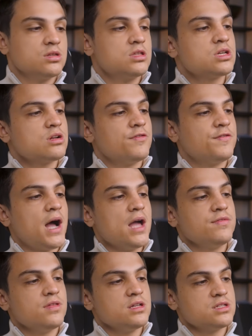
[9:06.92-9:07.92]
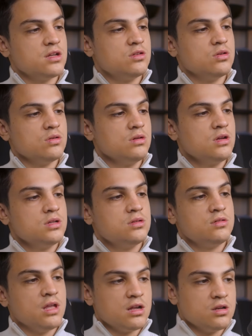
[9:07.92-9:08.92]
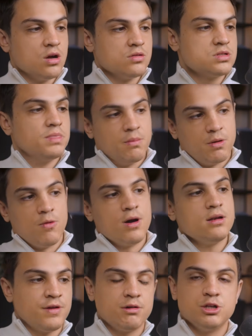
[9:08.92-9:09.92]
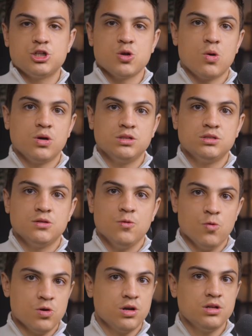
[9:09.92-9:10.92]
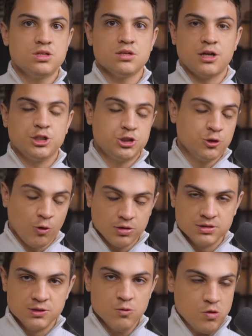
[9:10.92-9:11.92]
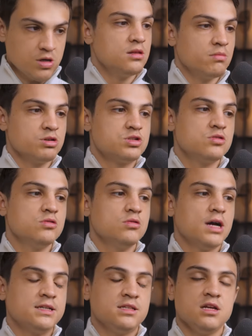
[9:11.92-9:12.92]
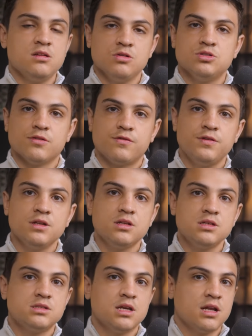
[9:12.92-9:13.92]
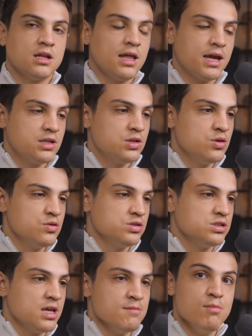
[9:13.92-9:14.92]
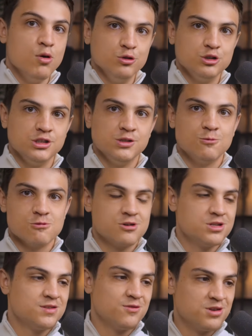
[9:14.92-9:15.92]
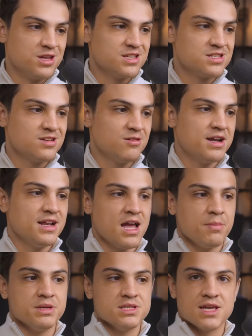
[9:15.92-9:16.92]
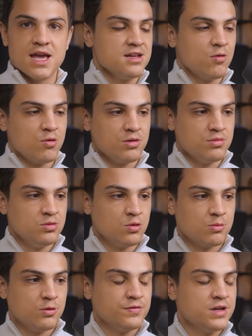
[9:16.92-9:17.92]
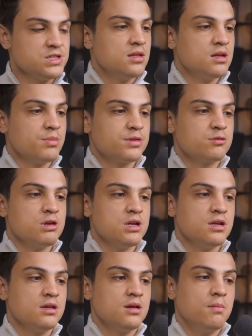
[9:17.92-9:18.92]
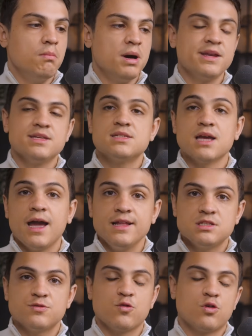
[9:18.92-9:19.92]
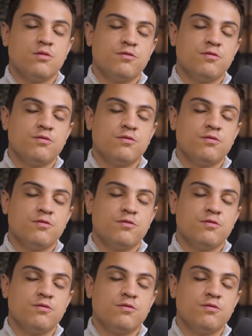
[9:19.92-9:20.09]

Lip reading: these are the 5 things I do to take notes. Number 1, very short words. I shorten the words. Number 2, I take notes of feelings and I like to use emoji words for this, right? Happy, sad, or normal face. Number 3, money signs for